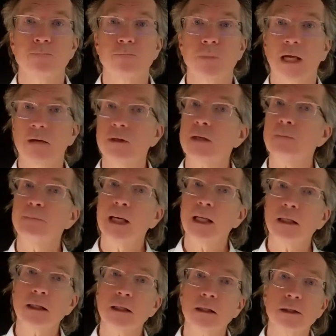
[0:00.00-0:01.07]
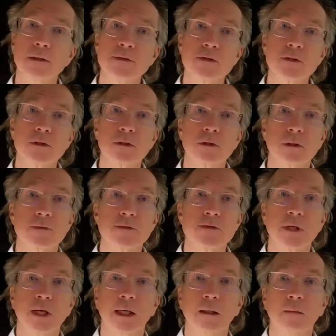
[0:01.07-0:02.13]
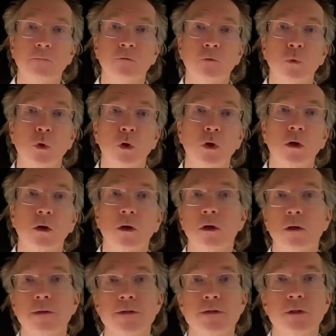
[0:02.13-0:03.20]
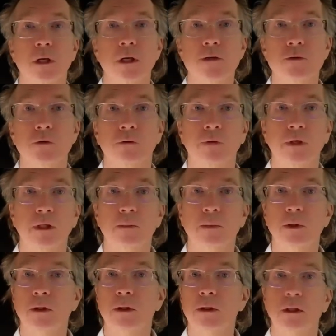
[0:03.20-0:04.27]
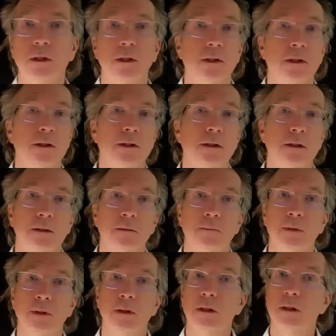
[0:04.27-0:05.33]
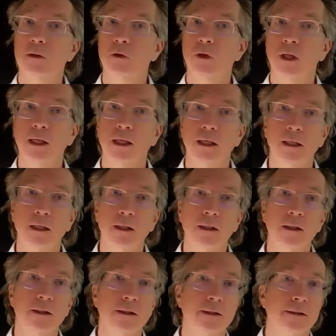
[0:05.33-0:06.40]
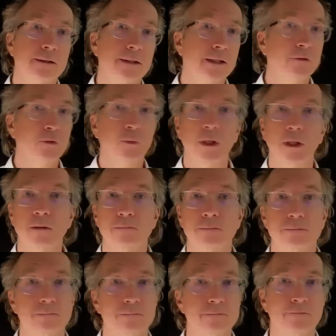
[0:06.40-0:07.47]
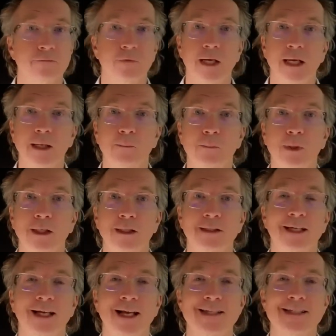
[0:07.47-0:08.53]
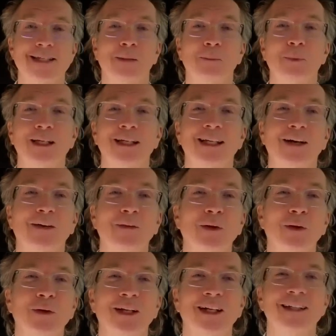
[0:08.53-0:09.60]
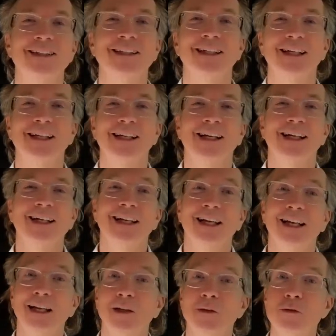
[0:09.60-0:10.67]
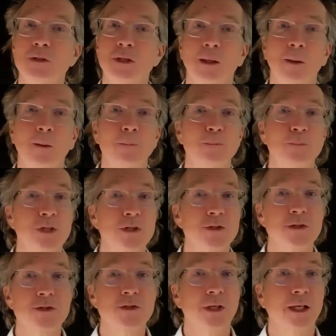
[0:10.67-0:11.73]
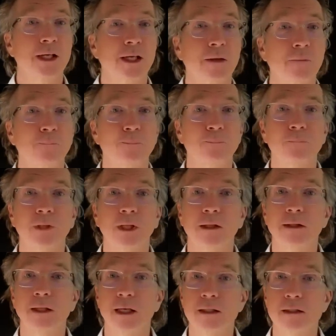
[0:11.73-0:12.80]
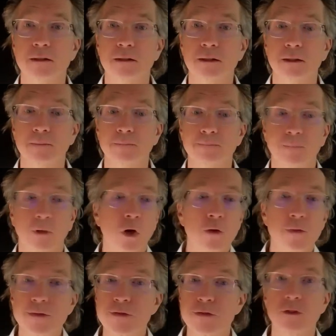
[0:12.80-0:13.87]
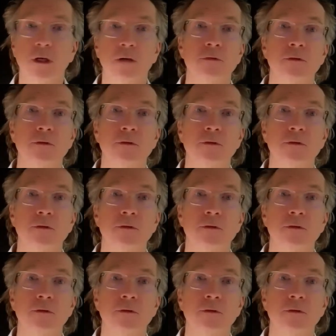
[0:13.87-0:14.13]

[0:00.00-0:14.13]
I've got a mailing list you can sign up for. All these talks are available online, everywhere fine podcasts can be downloaded. And just to say that all this is offered